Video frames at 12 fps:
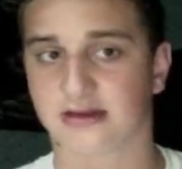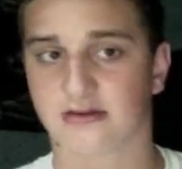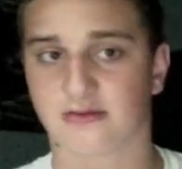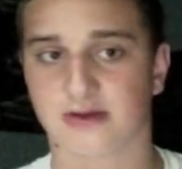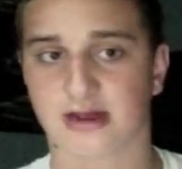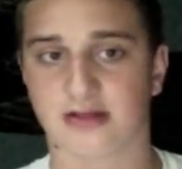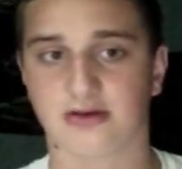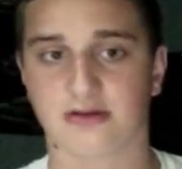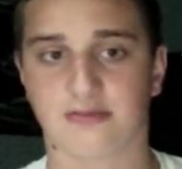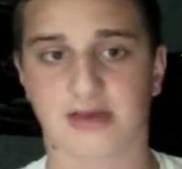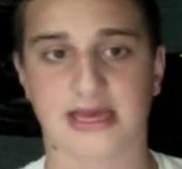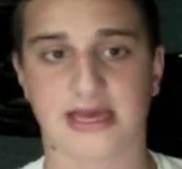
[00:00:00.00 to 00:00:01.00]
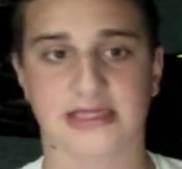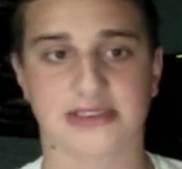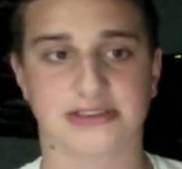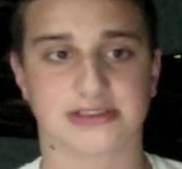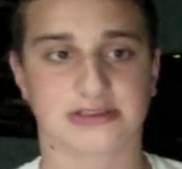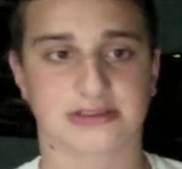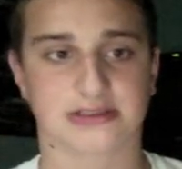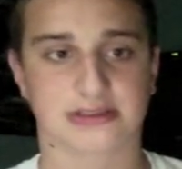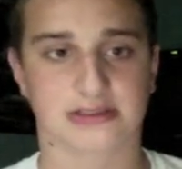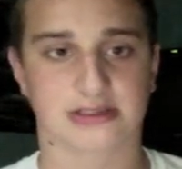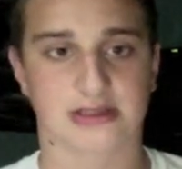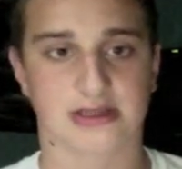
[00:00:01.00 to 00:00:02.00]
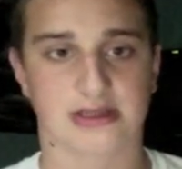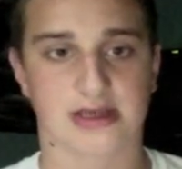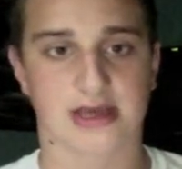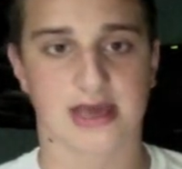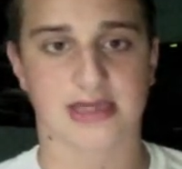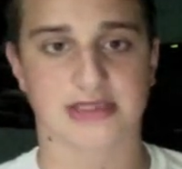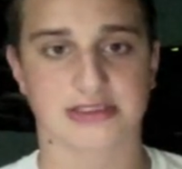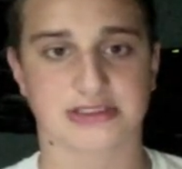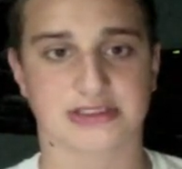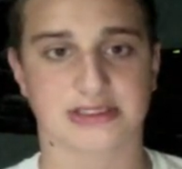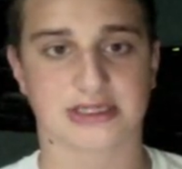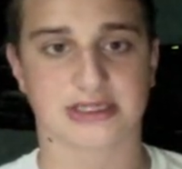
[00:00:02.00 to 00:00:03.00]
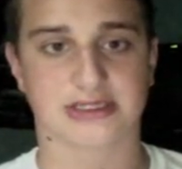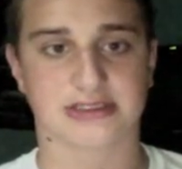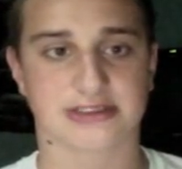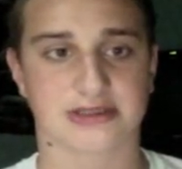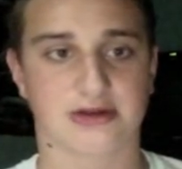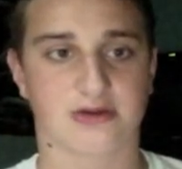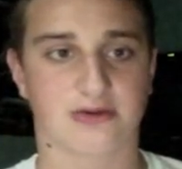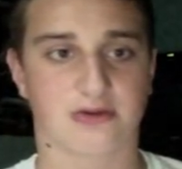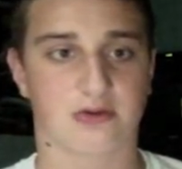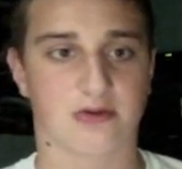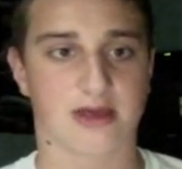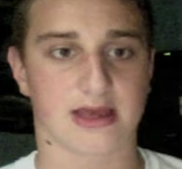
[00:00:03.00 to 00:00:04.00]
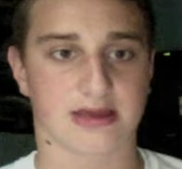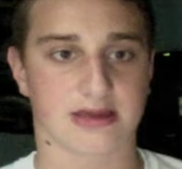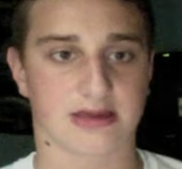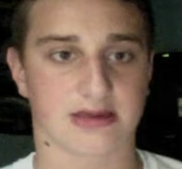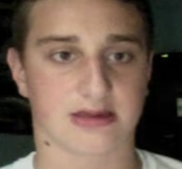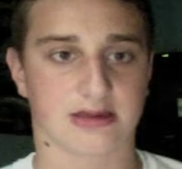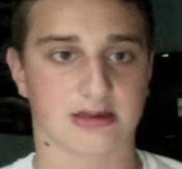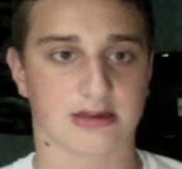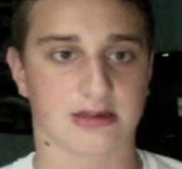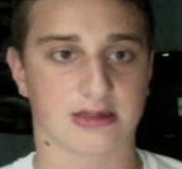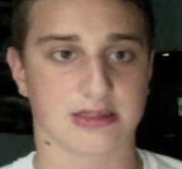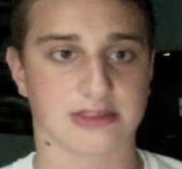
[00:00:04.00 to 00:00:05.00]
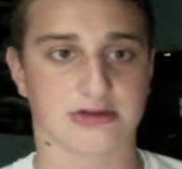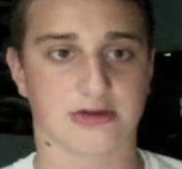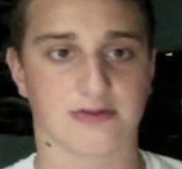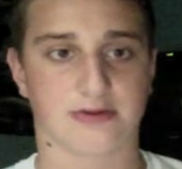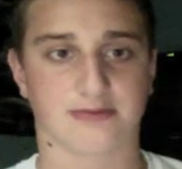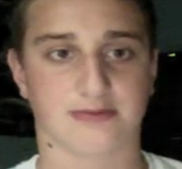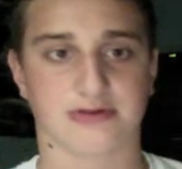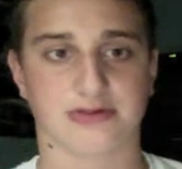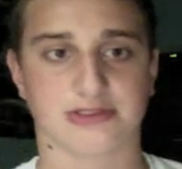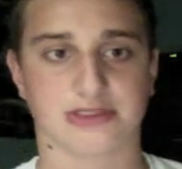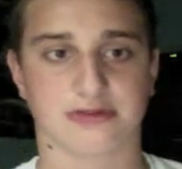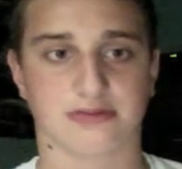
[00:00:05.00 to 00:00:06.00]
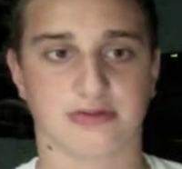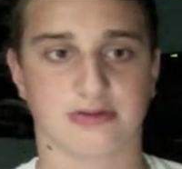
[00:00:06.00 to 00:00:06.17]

when I load a page, it's just, it's so quick. So I'll open up YouTube.